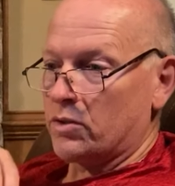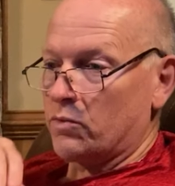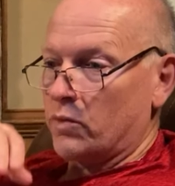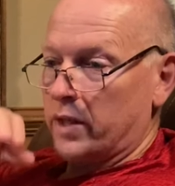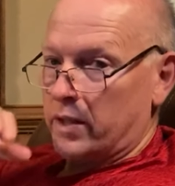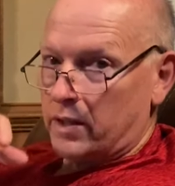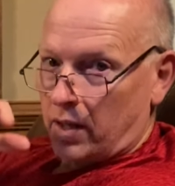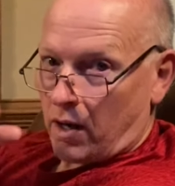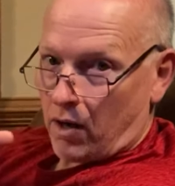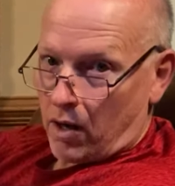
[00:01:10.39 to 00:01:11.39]
with
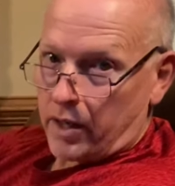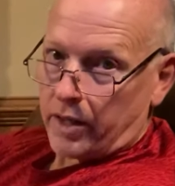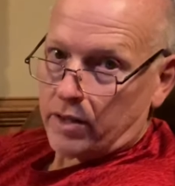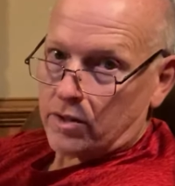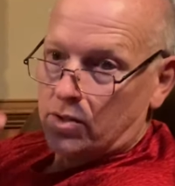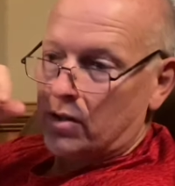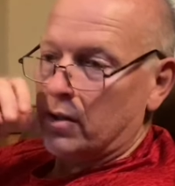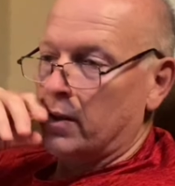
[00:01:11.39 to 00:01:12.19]
our audience,